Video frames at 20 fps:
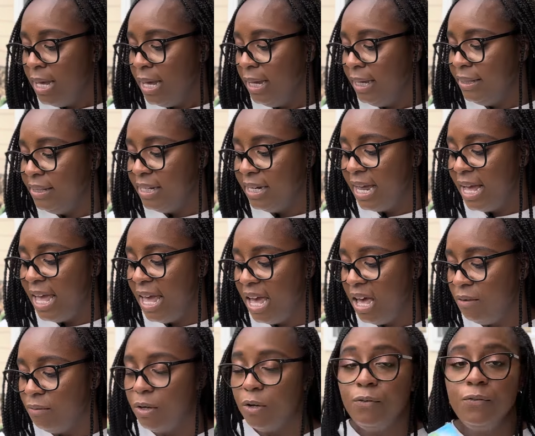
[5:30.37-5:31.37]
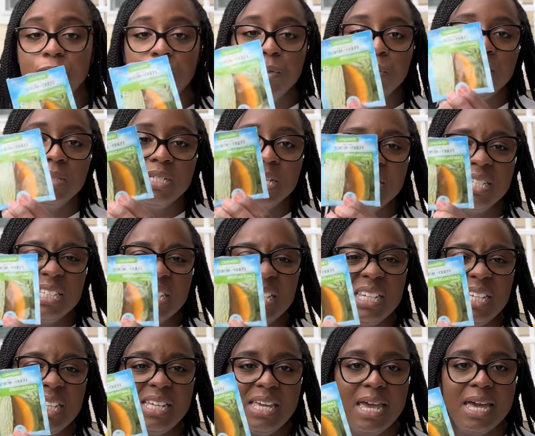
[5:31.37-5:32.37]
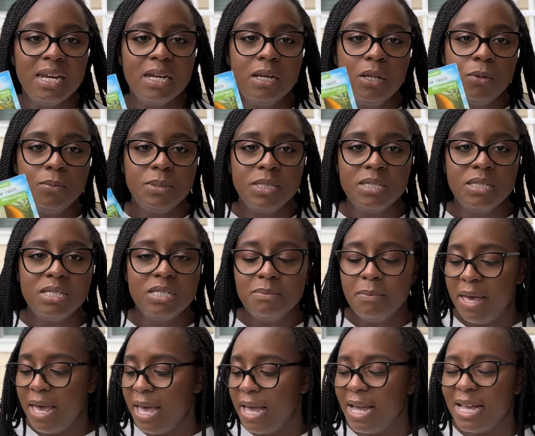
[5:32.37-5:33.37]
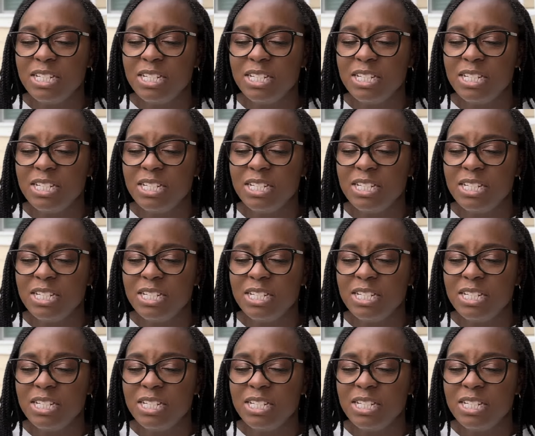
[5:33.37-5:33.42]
And then I have a few Tuscany cantaloupes in this bag.